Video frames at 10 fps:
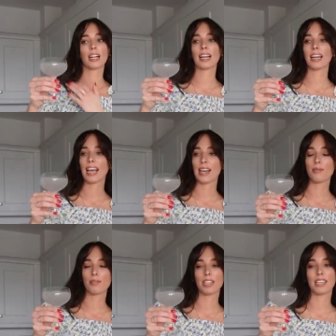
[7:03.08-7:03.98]

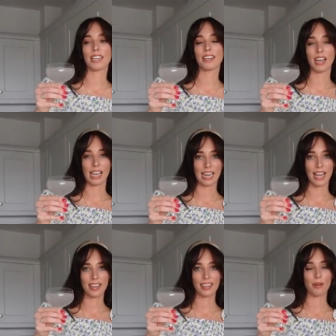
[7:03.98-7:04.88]
cloudy
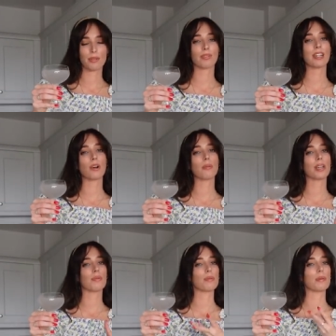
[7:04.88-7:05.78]
lilac. I was really
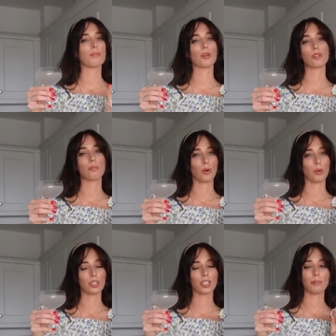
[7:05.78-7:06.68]
hoping it would be much
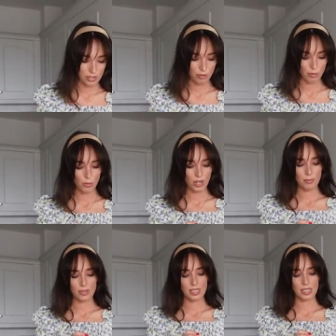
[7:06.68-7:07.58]
bolder. So from what
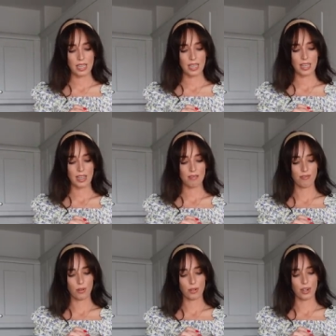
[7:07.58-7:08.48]
I'm seeing in
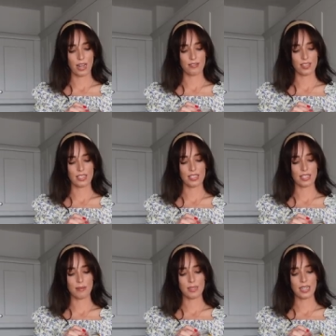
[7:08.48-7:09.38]
photographs, it
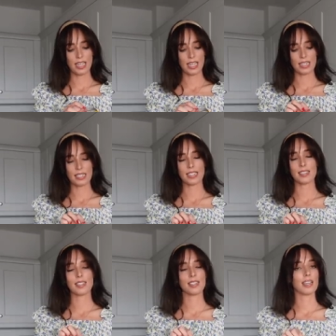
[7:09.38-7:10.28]
seems like it is a
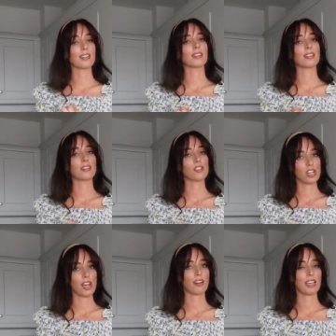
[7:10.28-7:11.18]
single
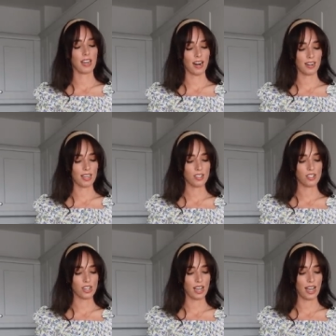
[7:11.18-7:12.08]
cherry
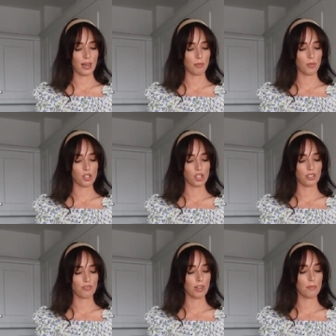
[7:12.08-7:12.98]
garnish, um, which
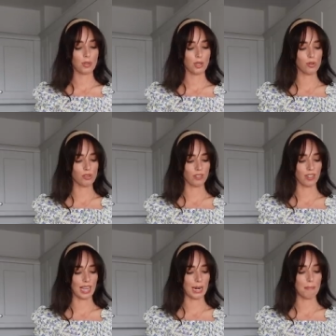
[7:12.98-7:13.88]
looks very
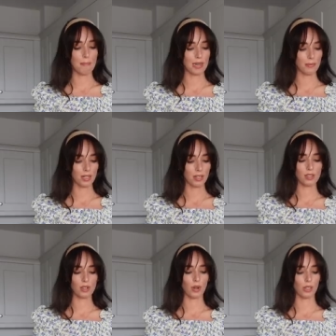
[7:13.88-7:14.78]
beautiful and minimal.
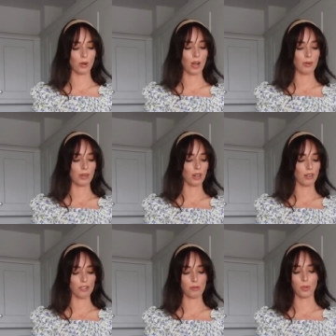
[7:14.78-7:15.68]
So although I would
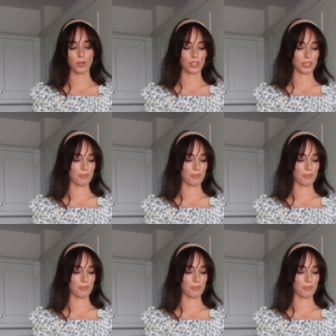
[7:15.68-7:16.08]
love to put